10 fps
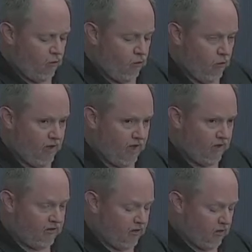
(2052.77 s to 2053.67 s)

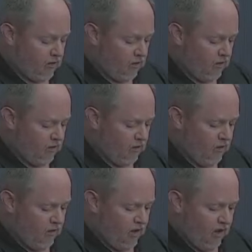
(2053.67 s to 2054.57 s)
Rumination,
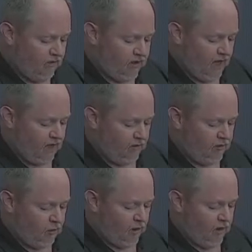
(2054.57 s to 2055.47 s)
a stack
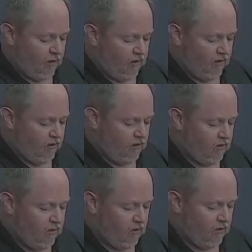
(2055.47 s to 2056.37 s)
of squares,
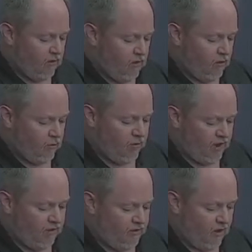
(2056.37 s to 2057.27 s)

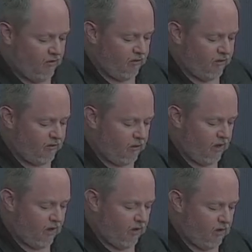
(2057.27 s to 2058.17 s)
beads off the
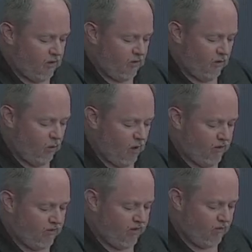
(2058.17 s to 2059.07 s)
string the
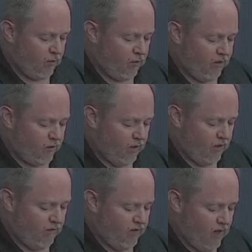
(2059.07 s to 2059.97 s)
ones never
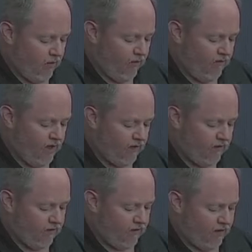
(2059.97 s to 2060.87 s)
retrieved down the
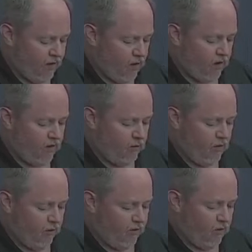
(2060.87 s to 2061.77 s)
vent in the dark and
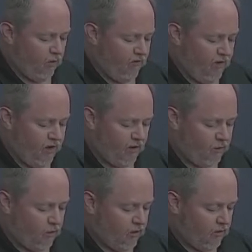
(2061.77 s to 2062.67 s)
mildew of the
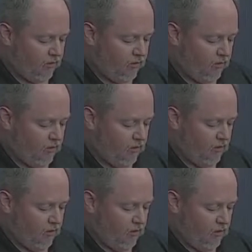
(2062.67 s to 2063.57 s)
ductworks?
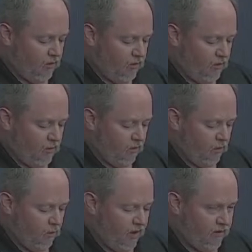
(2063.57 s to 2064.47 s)

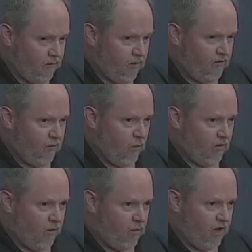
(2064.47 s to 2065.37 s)
What is
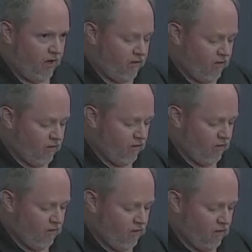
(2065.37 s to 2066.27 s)
before the breath?
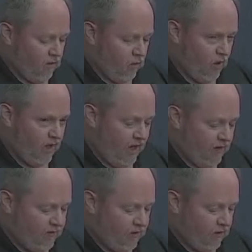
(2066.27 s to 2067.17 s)
What
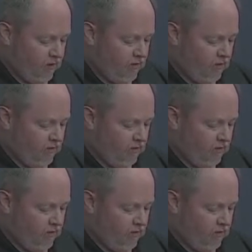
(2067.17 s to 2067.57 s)
after?